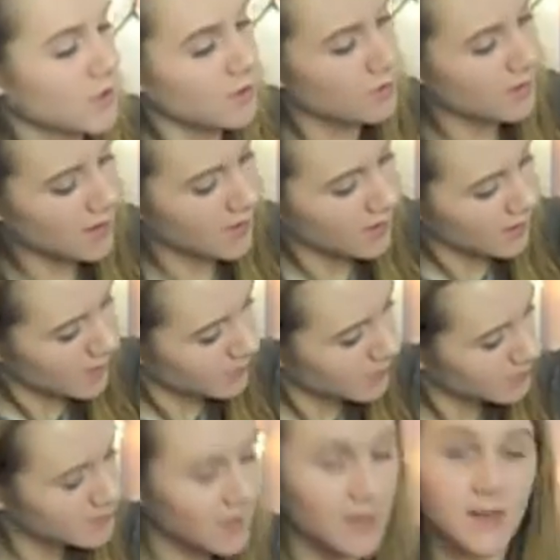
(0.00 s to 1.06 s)
cute, and I'm
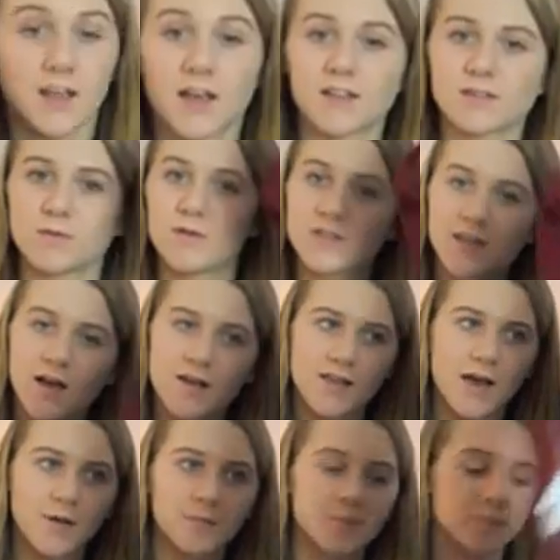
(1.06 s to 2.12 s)
excited to get some use out of
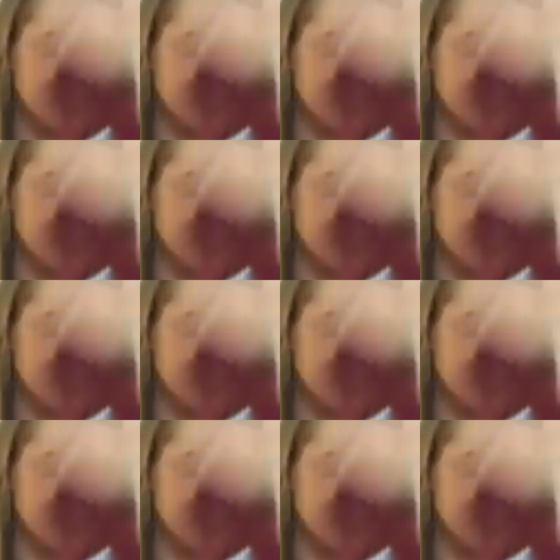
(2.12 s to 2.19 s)
that.